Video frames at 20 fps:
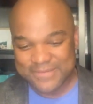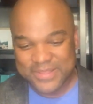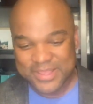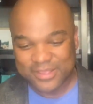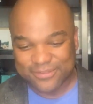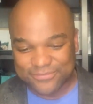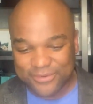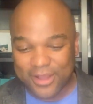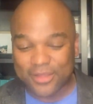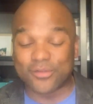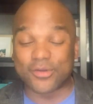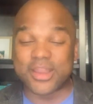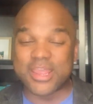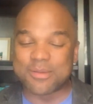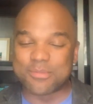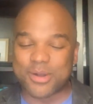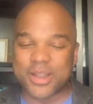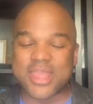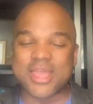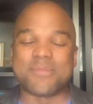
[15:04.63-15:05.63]
His father
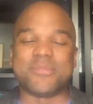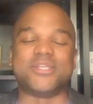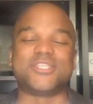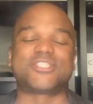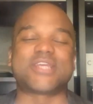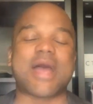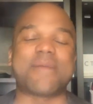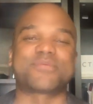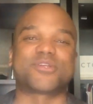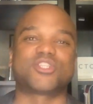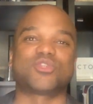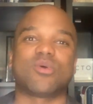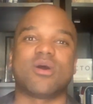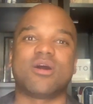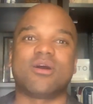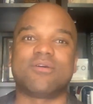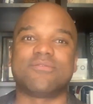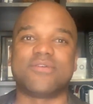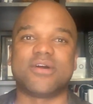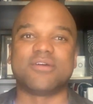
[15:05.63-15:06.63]
Abraham in chapter
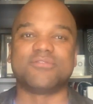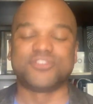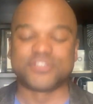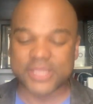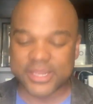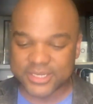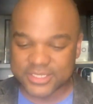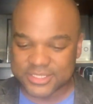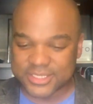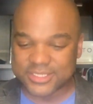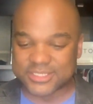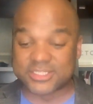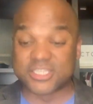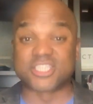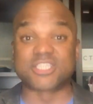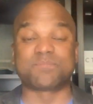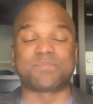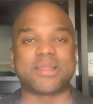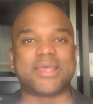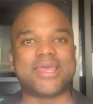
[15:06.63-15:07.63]
12 of Genesis
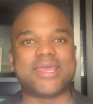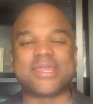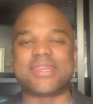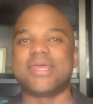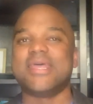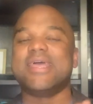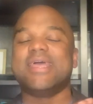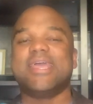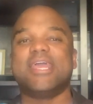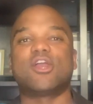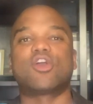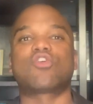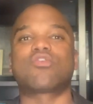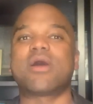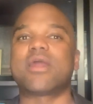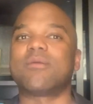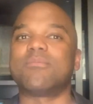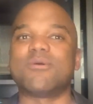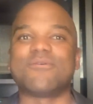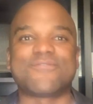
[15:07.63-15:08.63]
displayed
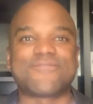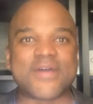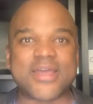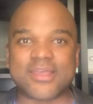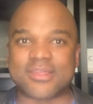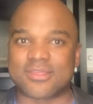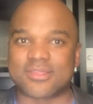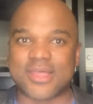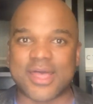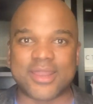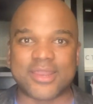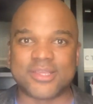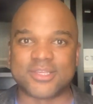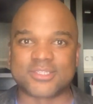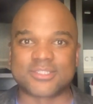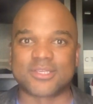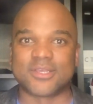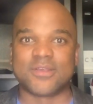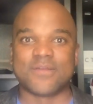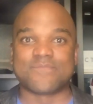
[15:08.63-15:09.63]
incredible faith that
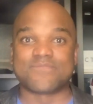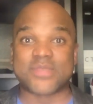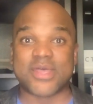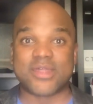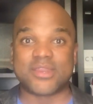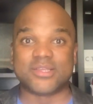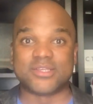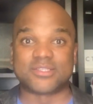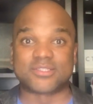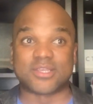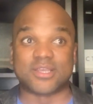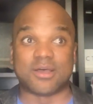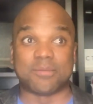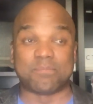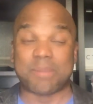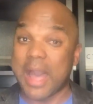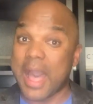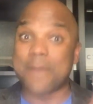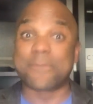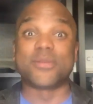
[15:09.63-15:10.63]
is that is a
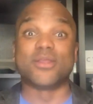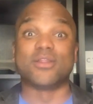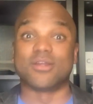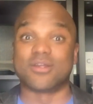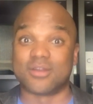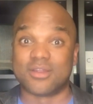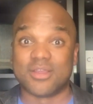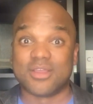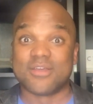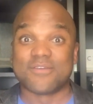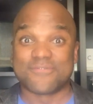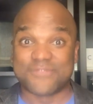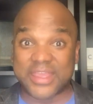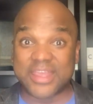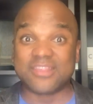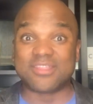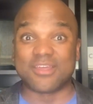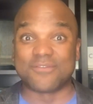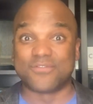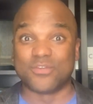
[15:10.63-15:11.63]
popular
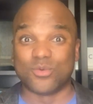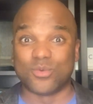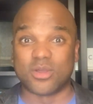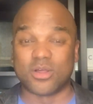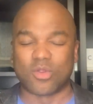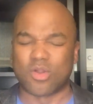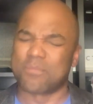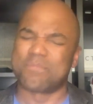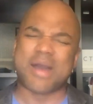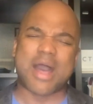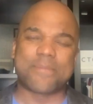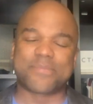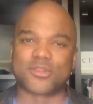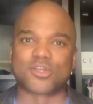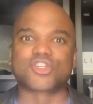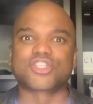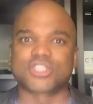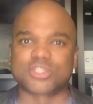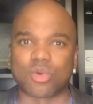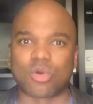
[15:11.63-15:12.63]
faith, if you will, or a
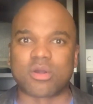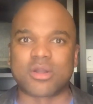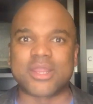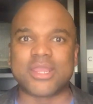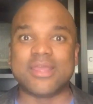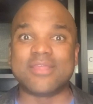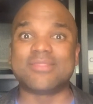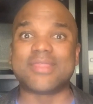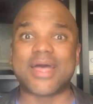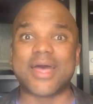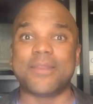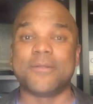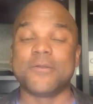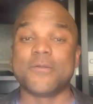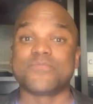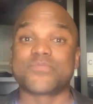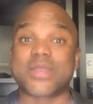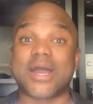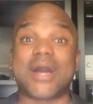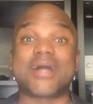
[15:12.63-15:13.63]
popular story in
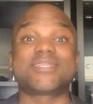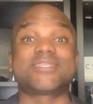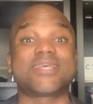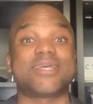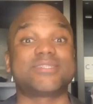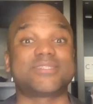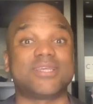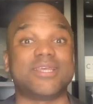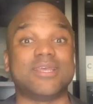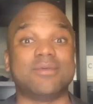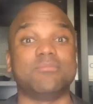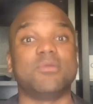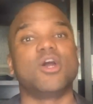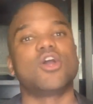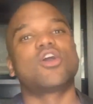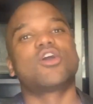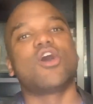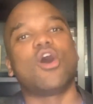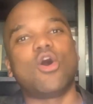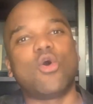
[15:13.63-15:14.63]
that God said to him,
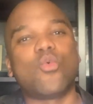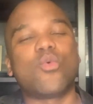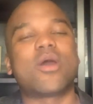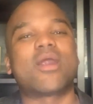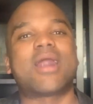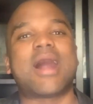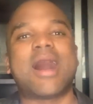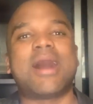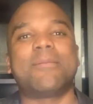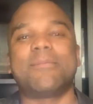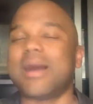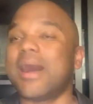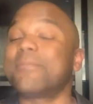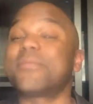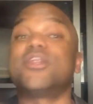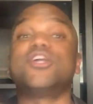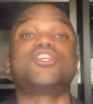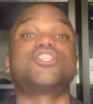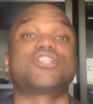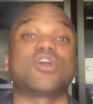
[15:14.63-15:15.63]
go where I'm, I'm
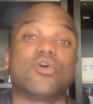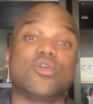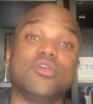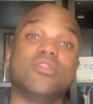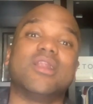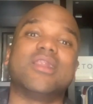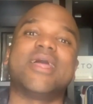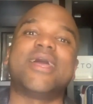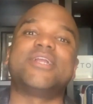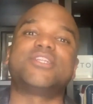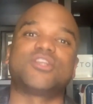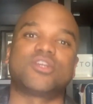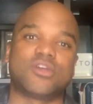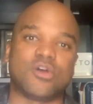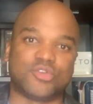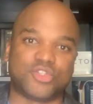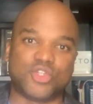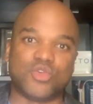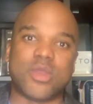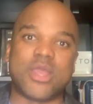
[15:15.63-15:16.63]
going to show you the land to
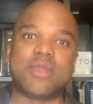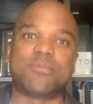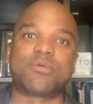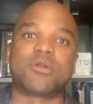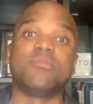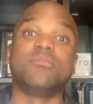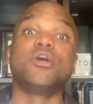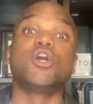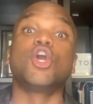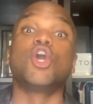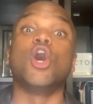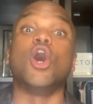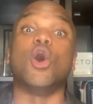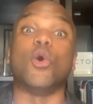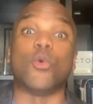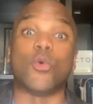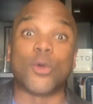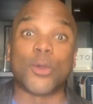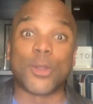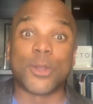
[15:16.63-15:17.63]
go to, Abram, go.